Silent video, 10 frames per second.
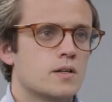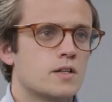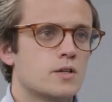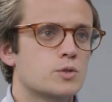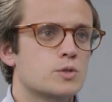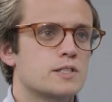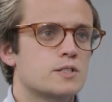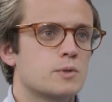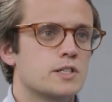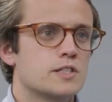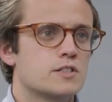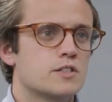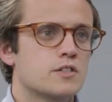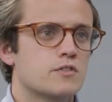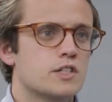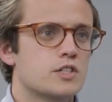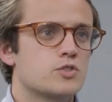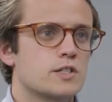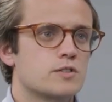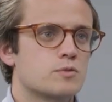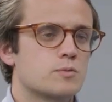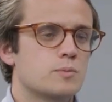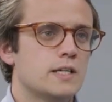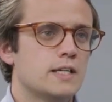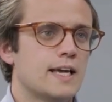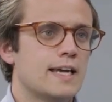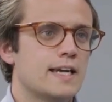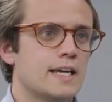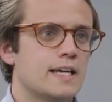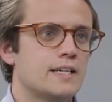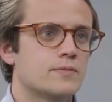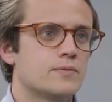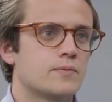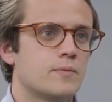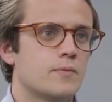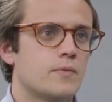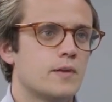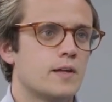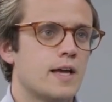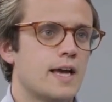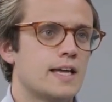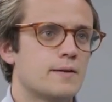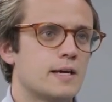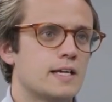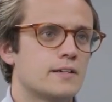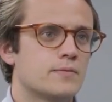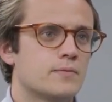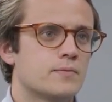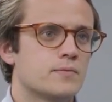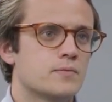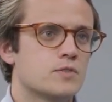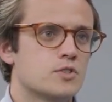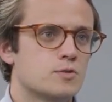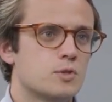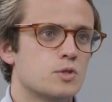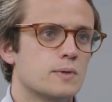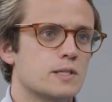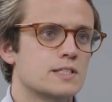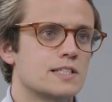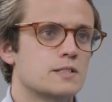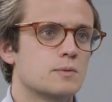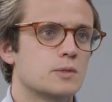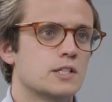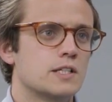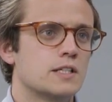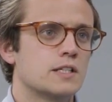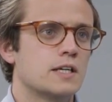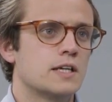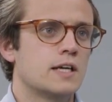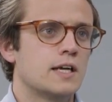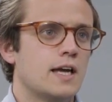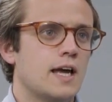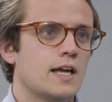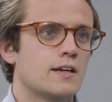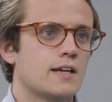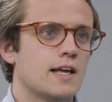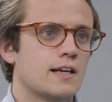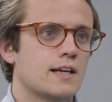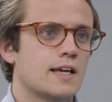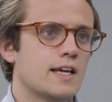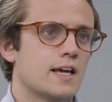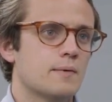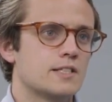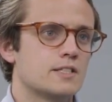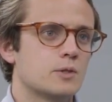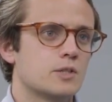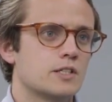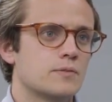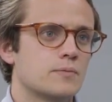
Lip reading: The autoantibodies of interest would be ANA, AMA, smooth muscle antibody, and LKM antibody.